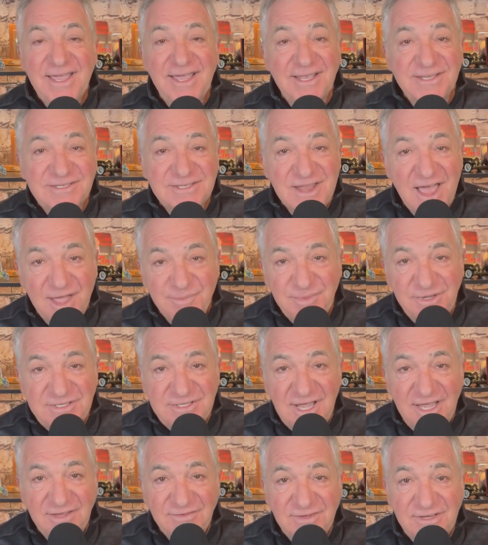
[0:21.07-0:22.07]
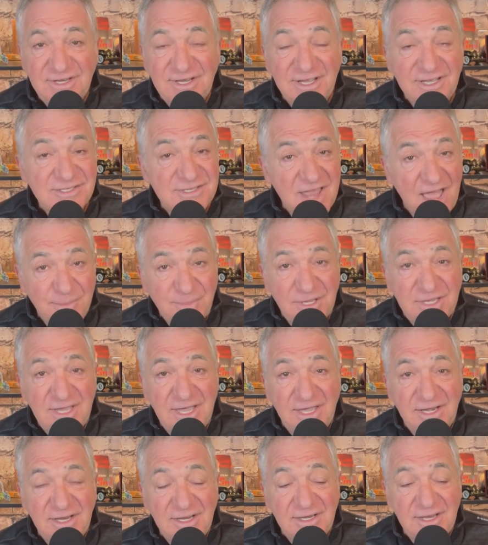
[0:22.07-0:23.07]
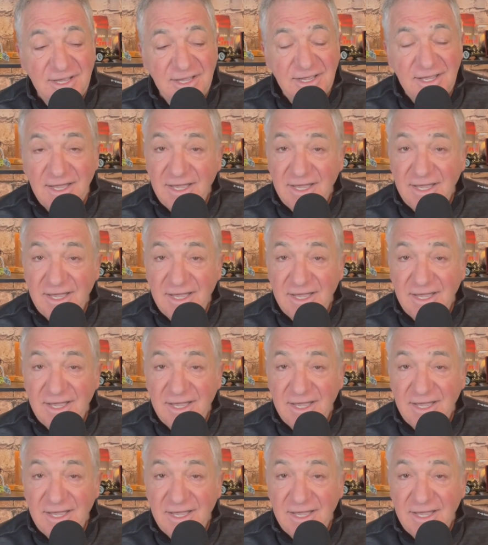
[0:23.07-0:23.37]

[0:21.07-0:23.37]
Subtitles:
it's not McDavid, it's not McKinnon,